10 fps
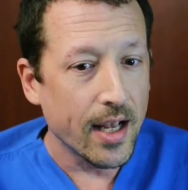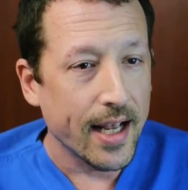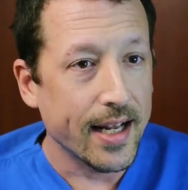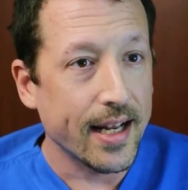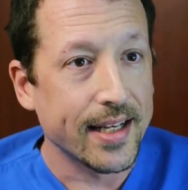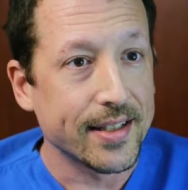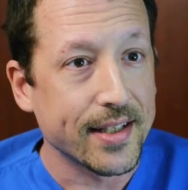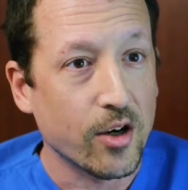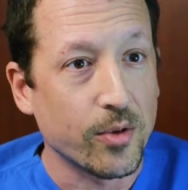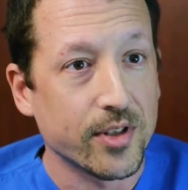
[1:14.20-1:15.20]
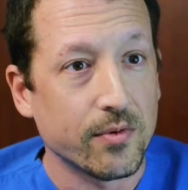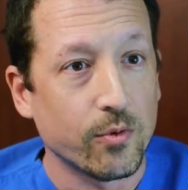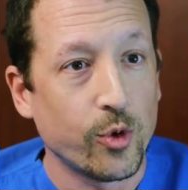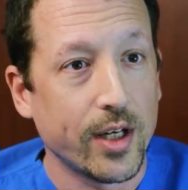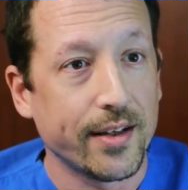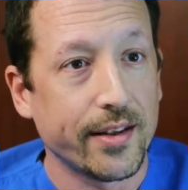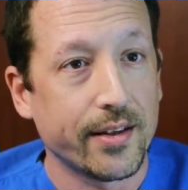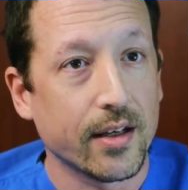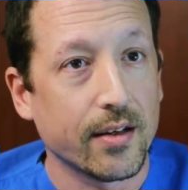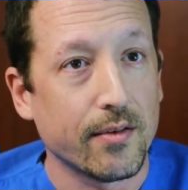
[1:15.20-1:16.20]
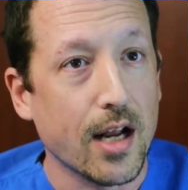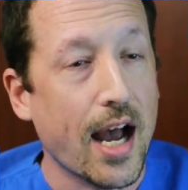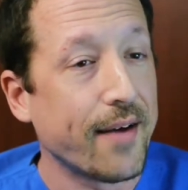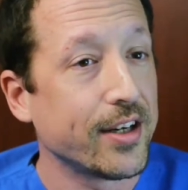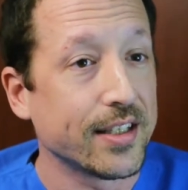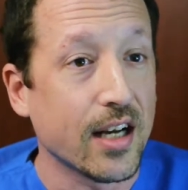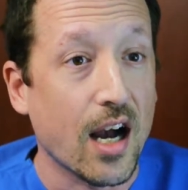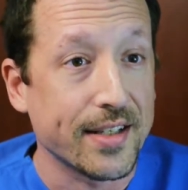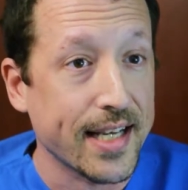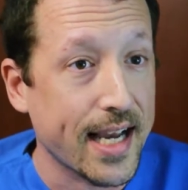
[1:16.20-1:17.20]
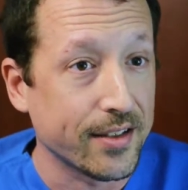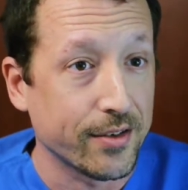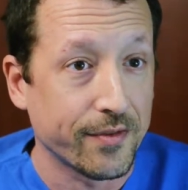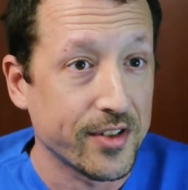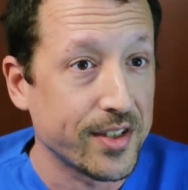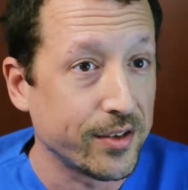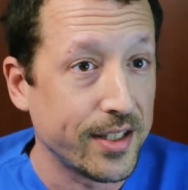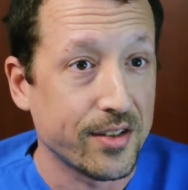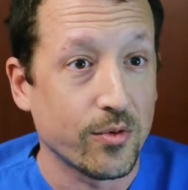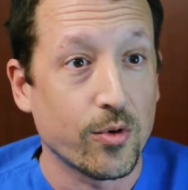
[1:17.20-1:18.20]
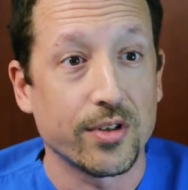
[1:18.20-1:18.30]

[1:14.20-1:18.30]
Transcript: It has helped with not having to contact other facilities in order